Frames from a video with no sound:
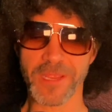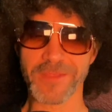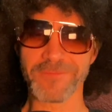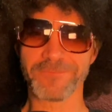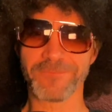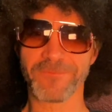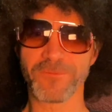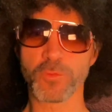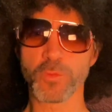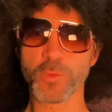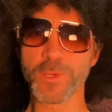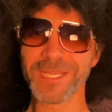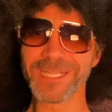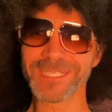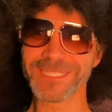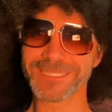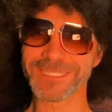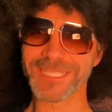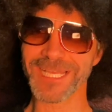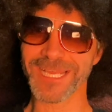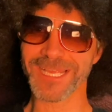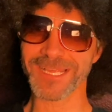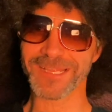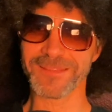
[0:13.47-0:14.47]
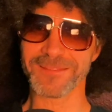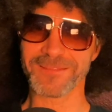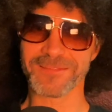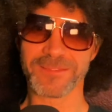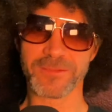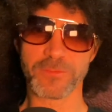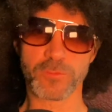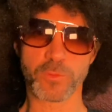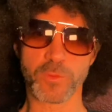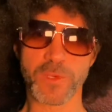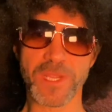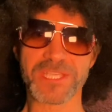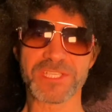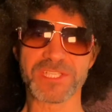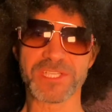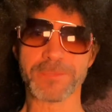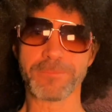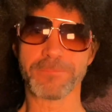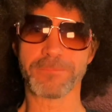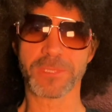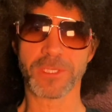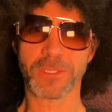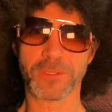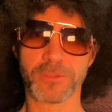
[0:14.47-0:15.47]
I've realized that Reggie
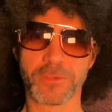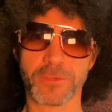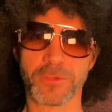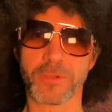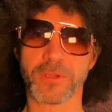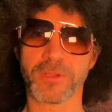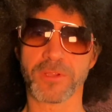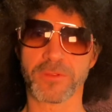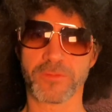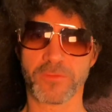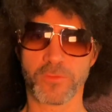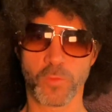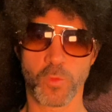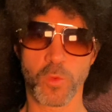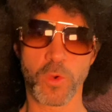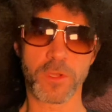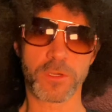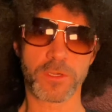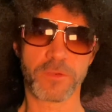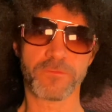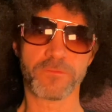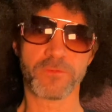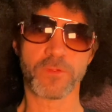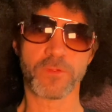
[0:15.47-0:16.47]
Miller is one of the